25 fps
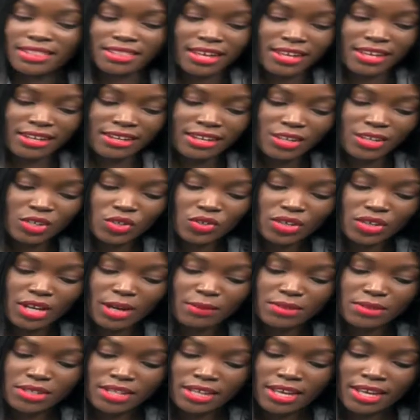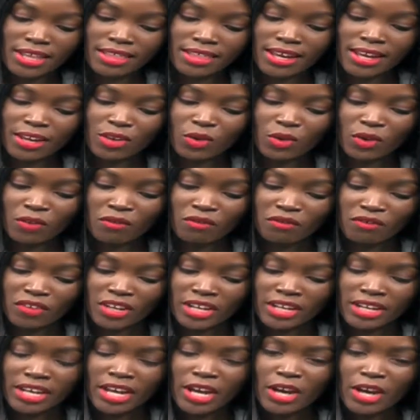They need to come together and
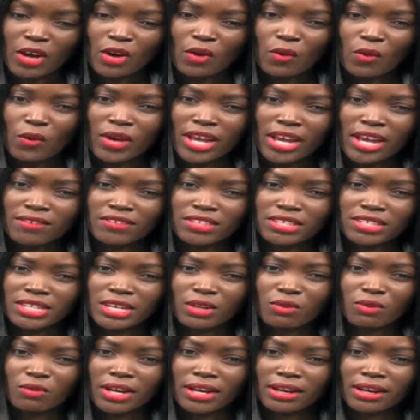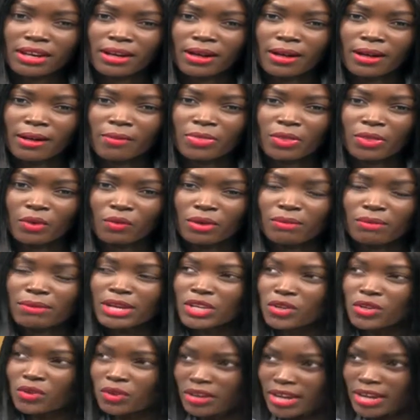convene. We have seen when the
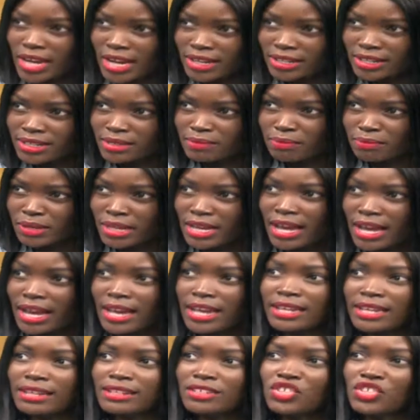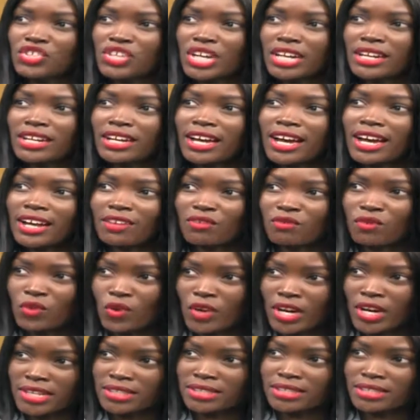Women Unite behind gender
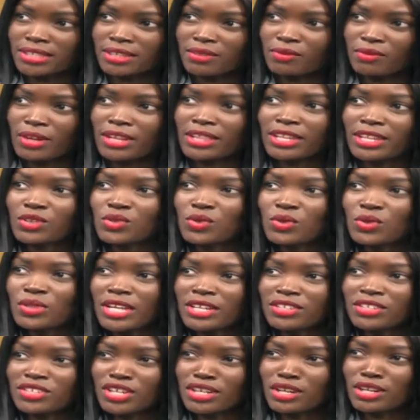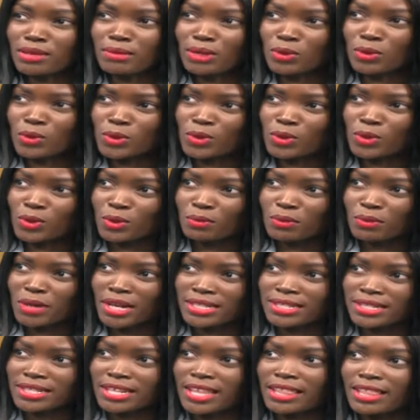advocacy, when the two-thirds gender bill was not
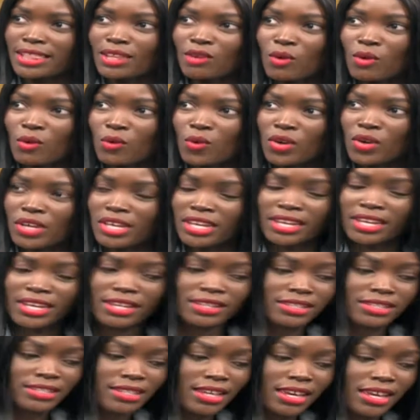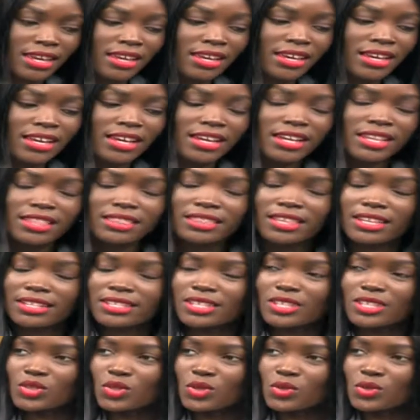passed and they were walking and saying,
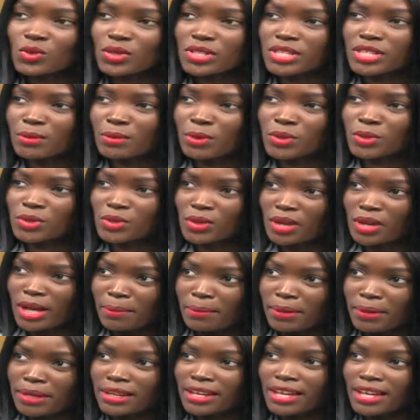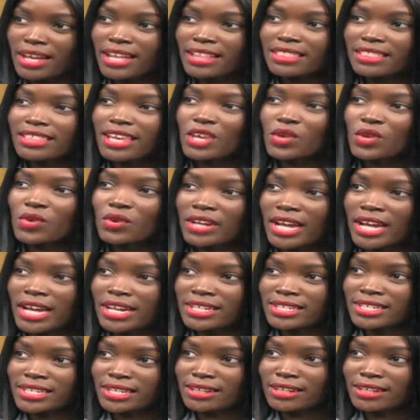this is not what's supposed to happen, they
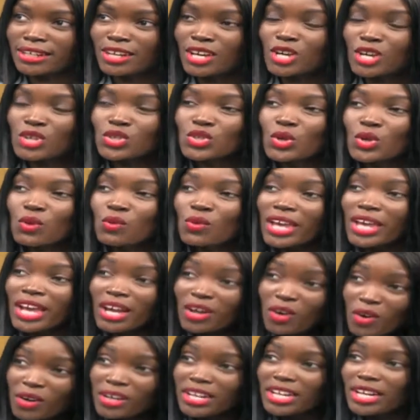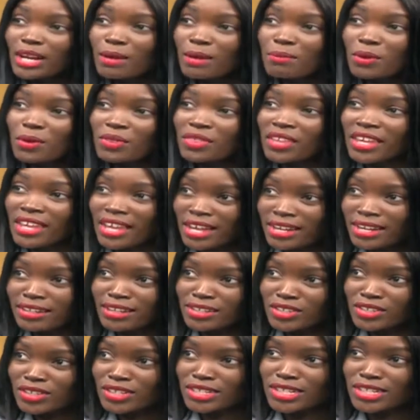united. So we are calling upon the young
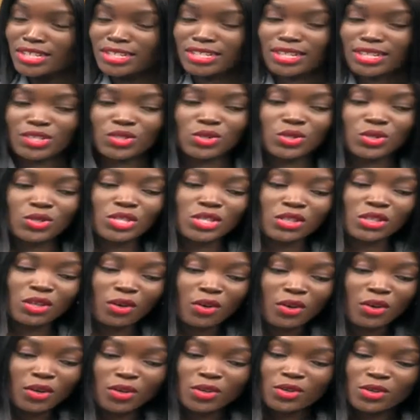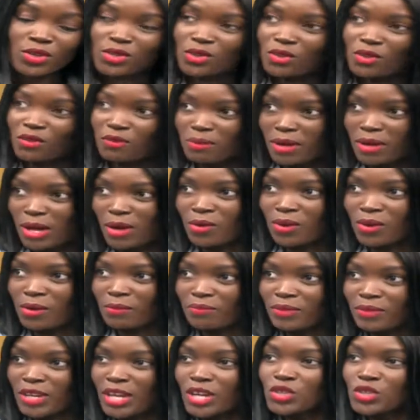legislators, those in the corridors of power,
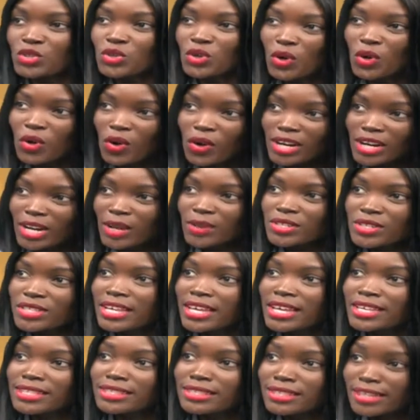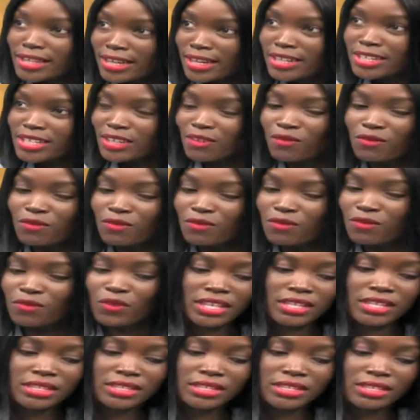to call out the executive for
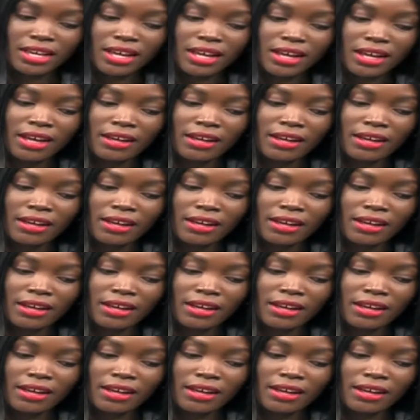this